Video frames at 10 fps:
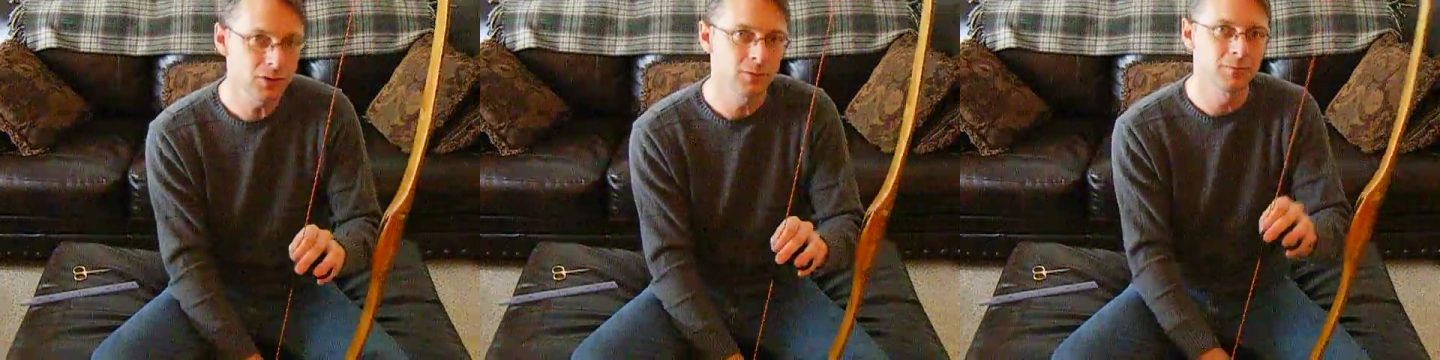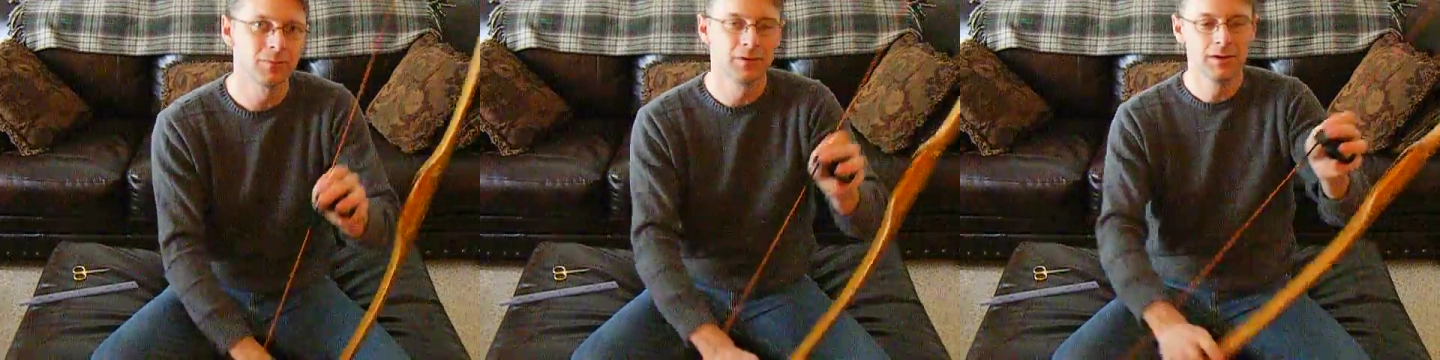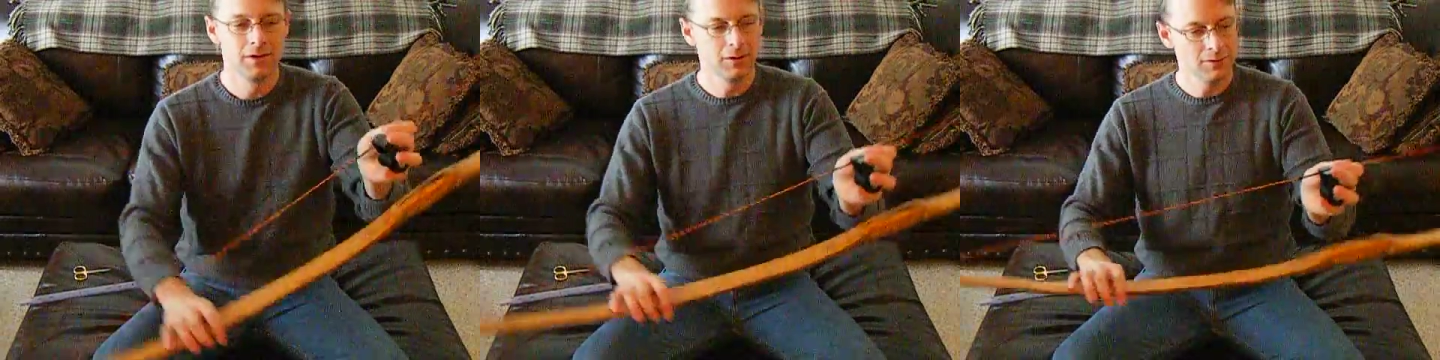shoot.
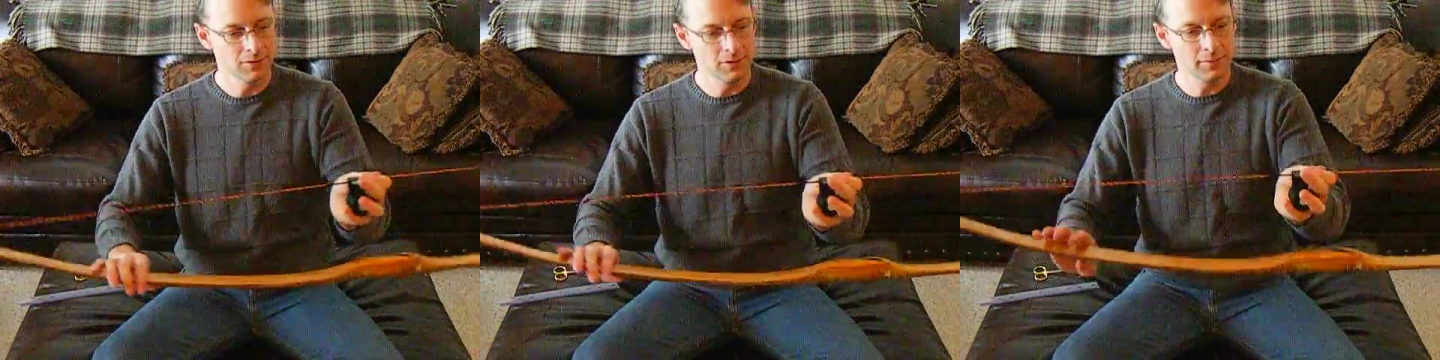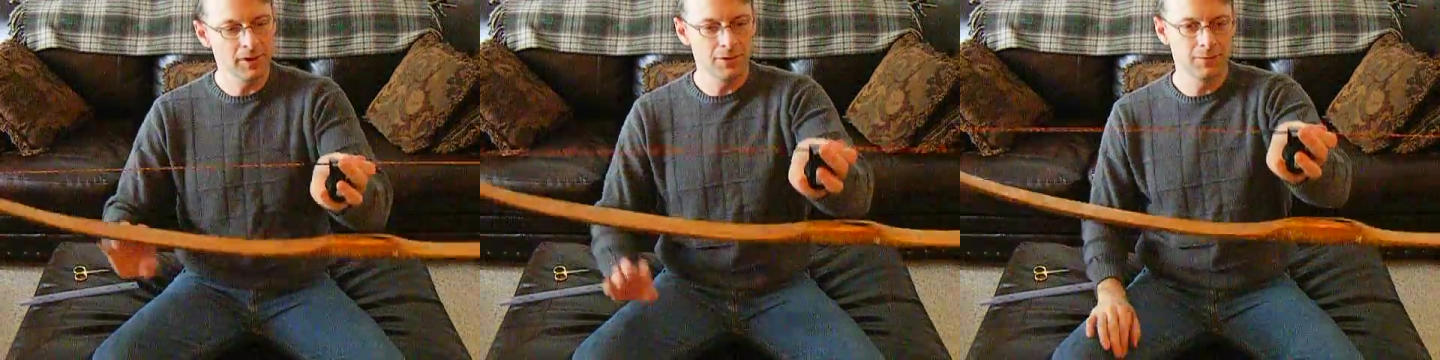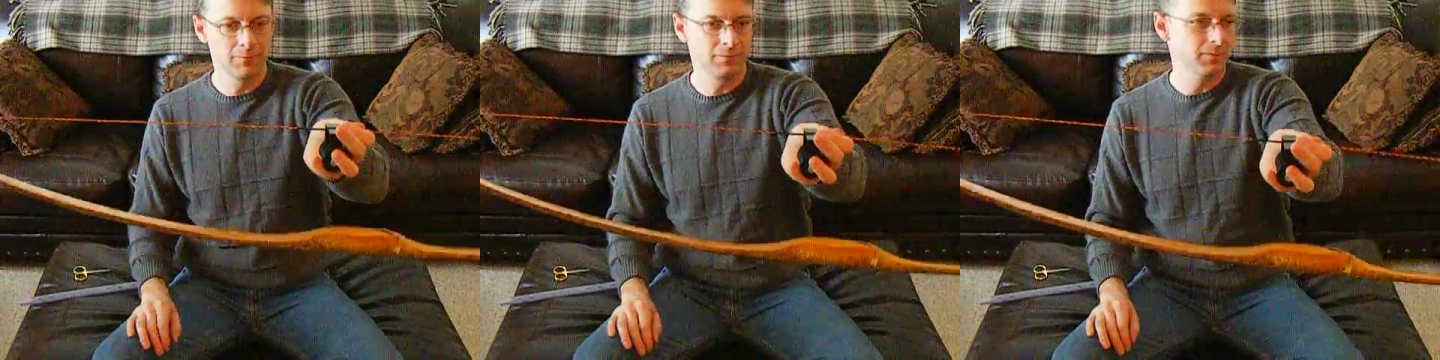So there we
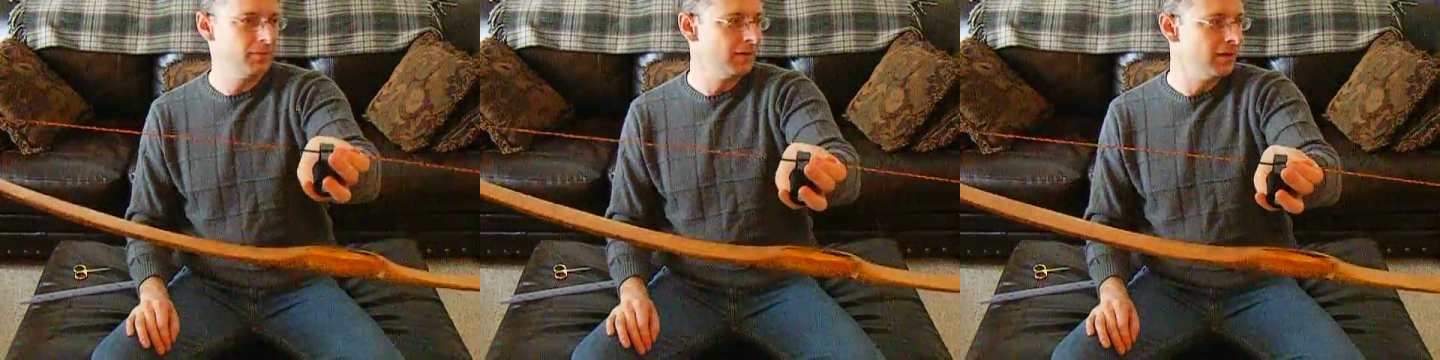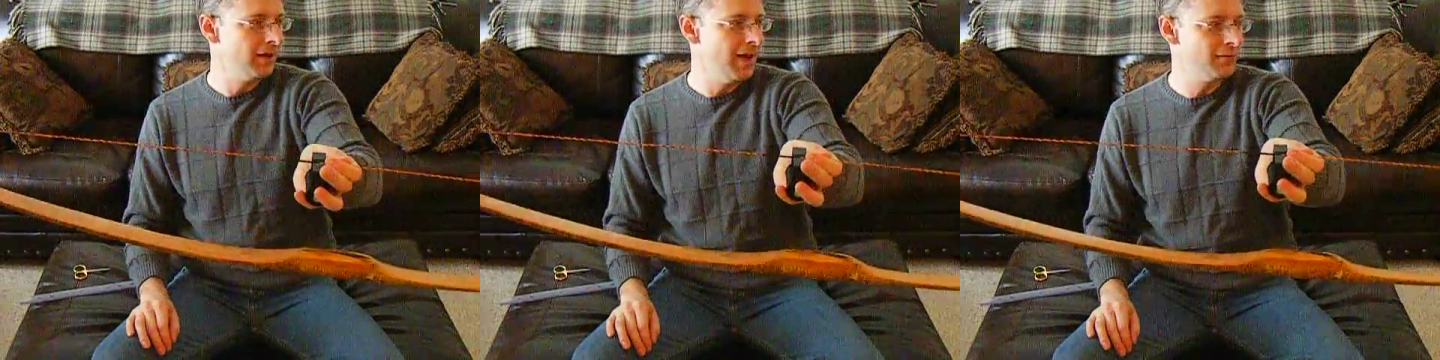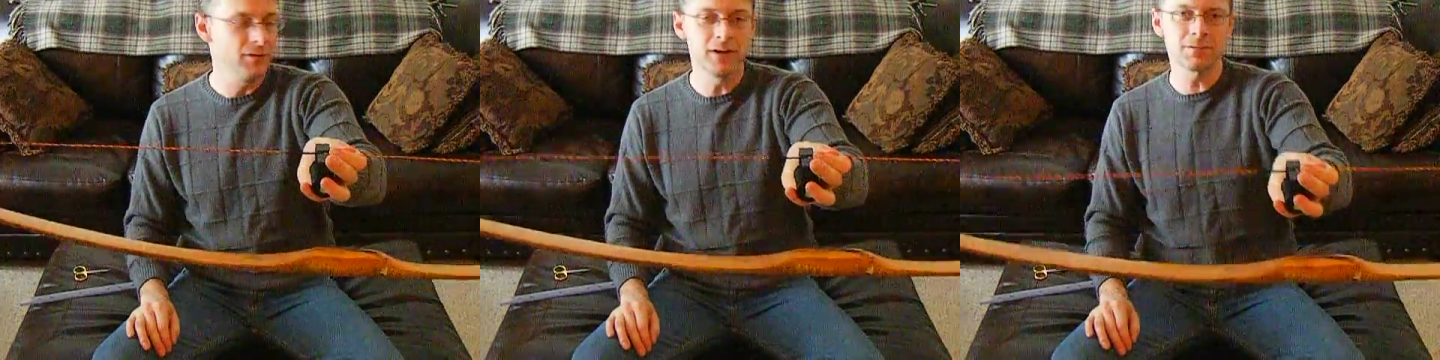go.
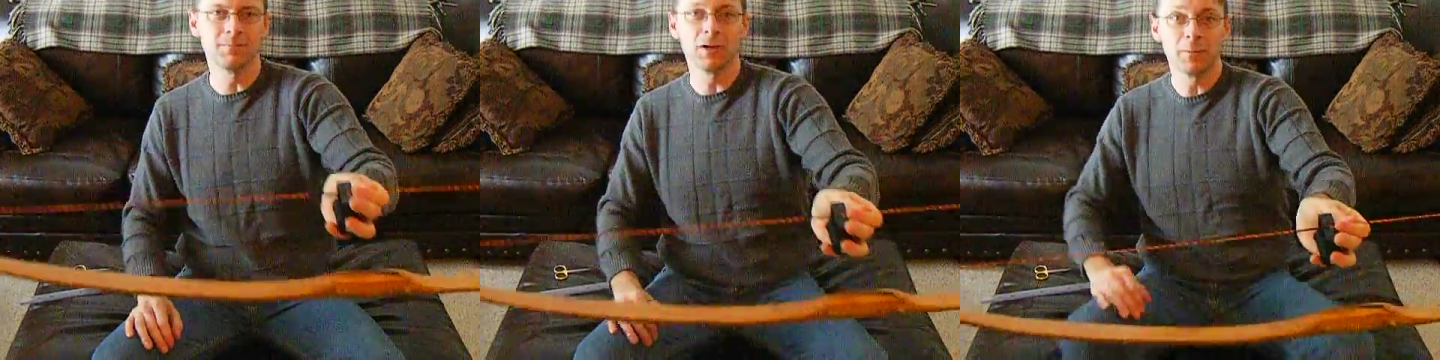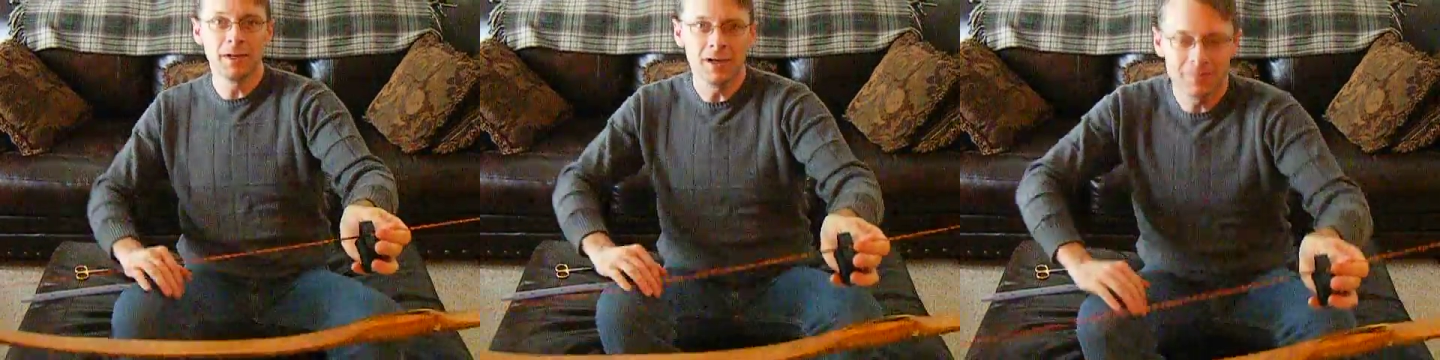After this, it'll be